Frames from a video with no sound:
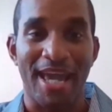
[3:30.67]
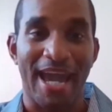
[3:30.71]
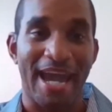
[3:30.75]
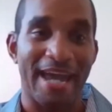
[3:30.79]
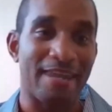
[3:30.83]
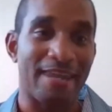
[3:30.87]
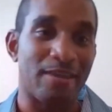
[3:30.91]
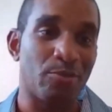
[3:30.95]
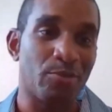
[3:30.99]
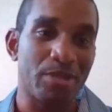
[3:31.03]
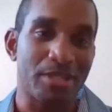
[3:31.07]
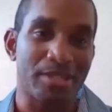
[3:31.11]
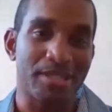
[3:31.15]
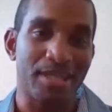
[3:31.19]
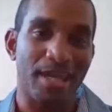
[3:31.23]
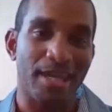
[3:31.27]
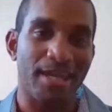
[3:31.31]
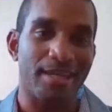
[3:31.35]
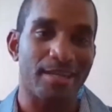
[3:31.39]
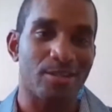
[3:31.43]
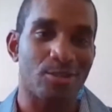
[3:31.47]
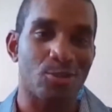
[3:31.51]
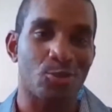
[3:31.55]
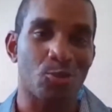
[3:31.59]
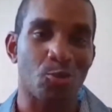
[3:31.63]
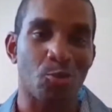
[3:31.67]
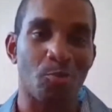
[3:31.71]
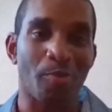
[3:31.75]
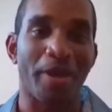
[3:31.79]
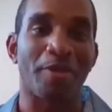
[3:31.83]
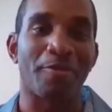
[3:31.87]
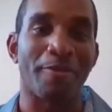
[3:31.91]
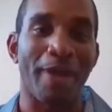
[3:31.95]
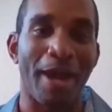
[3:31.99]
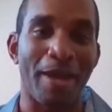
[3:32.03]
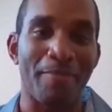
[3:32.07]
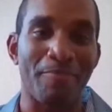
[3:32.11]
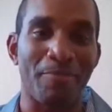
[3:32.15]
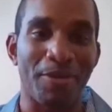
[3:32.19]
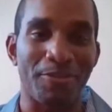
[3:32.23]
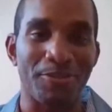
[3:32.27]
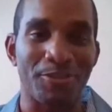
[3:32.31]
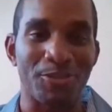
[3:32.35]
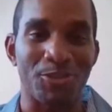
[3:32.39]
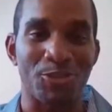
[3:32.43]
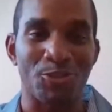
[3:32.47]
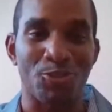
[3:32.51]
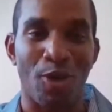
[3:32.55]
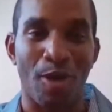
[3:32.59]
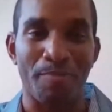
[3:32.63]
And then we'd take it to my
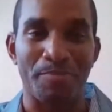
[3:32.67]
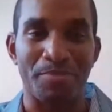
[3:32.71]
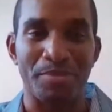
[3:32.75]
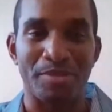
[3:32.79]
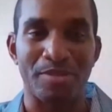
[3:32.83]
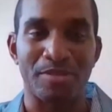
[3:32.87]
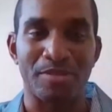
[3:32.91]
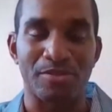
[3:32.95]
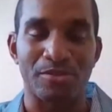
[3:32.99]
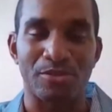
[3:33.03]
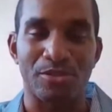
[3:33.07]
grandmother's shop